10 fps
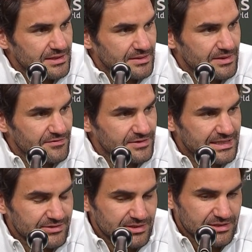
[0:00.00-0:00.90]
But for
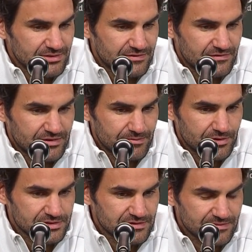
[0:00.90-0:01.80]
that, you need to have a very
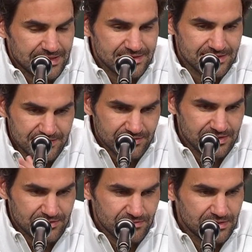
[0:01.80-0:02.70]
positive mindset. You
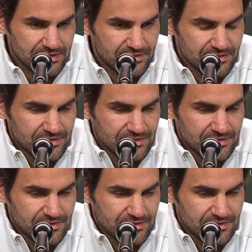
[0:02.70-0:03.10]
need to be